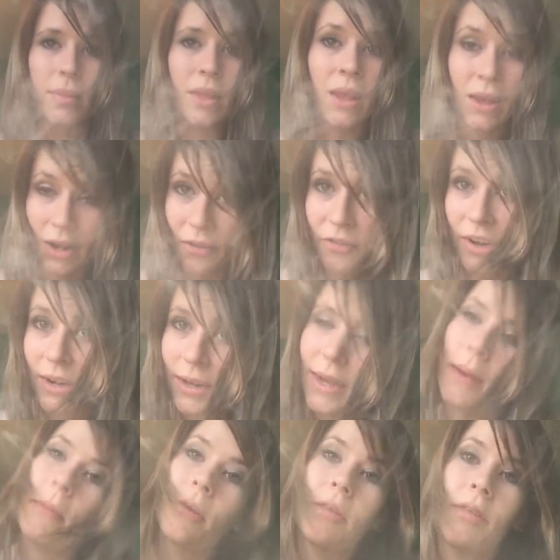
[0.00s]
And I find I
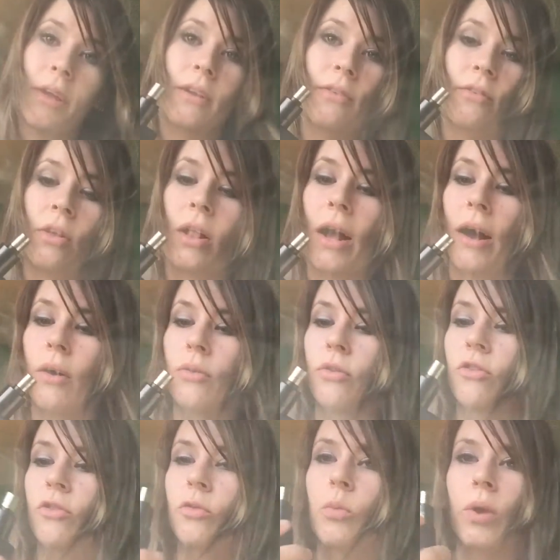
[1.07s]
get my thickest
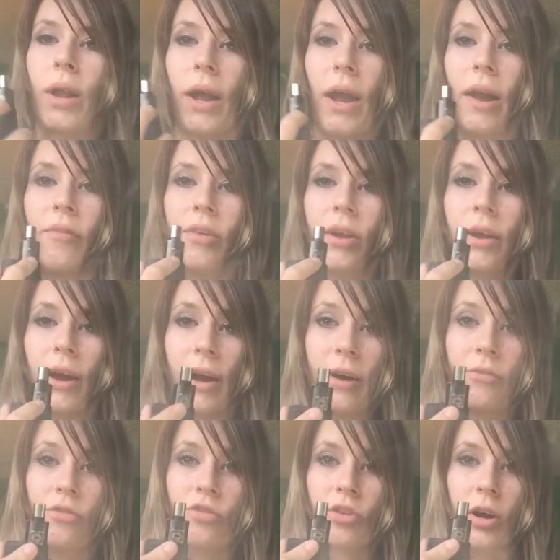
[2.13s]
clouds when I have it
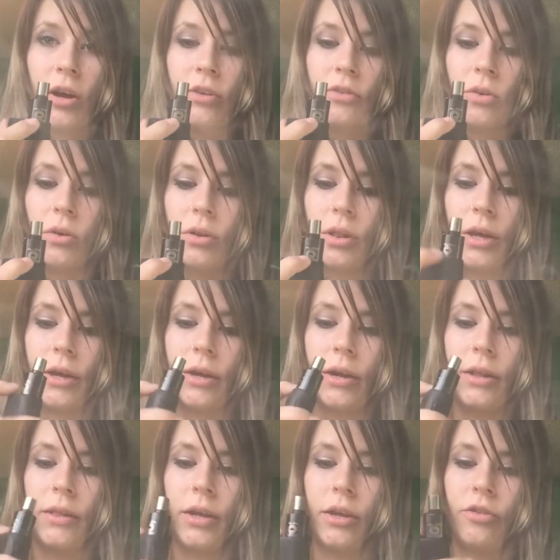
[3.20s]
half shut on there
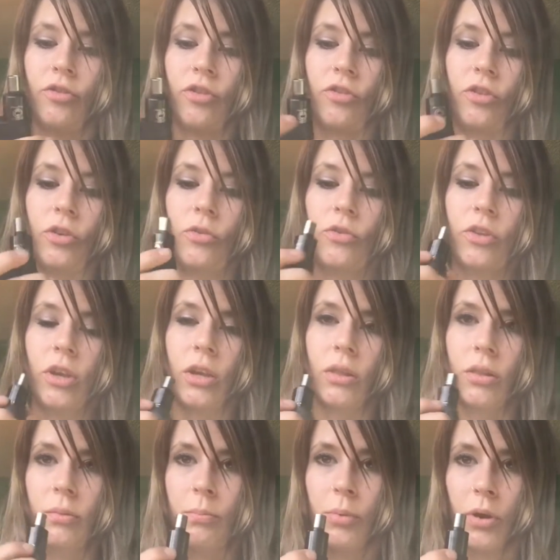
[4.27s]
and then just
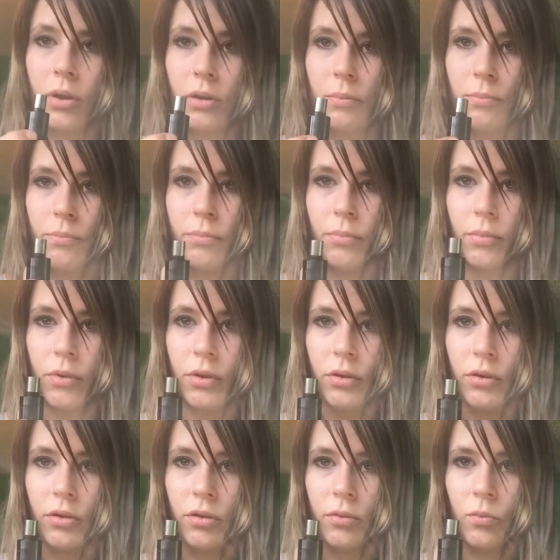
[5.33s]
using the bottom,
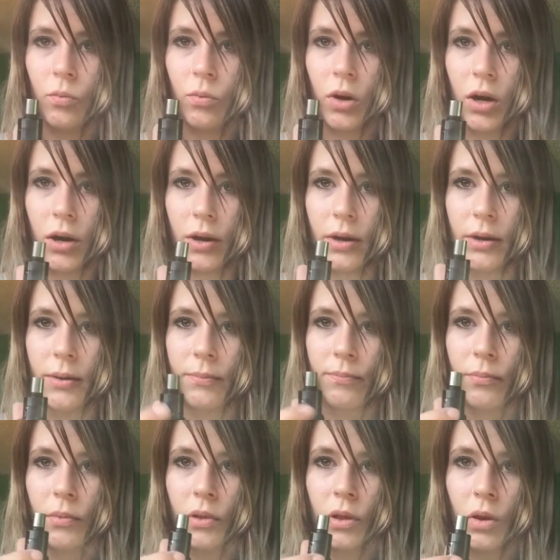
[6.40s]

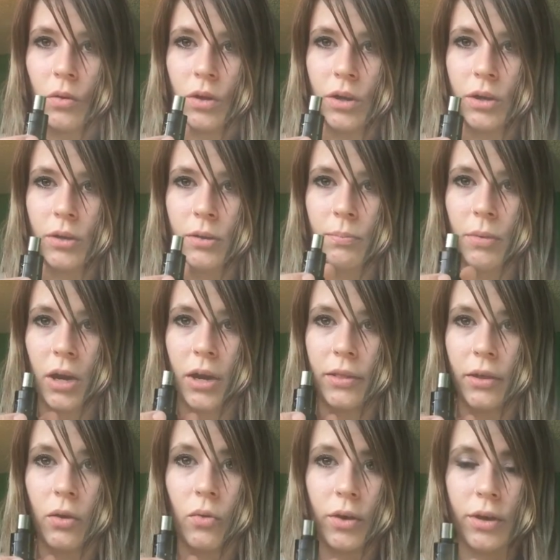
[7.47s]
lower
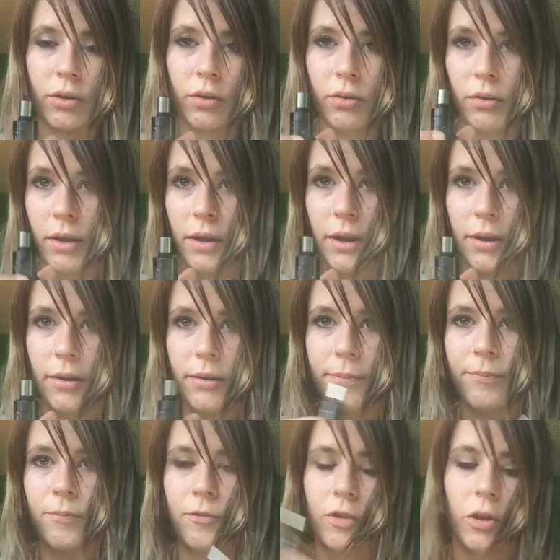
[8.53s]
behind the coil
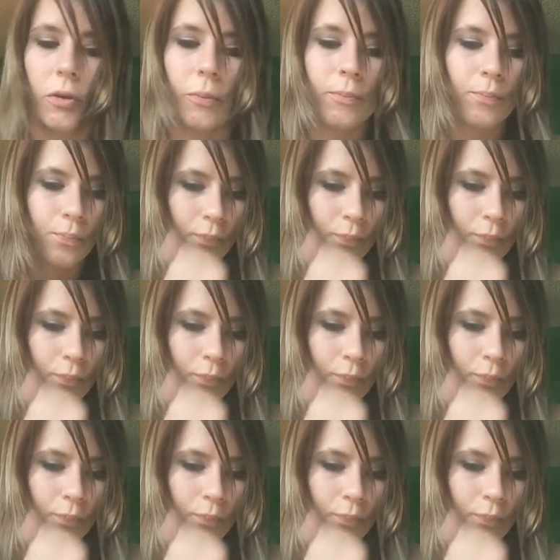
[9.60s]
airflow.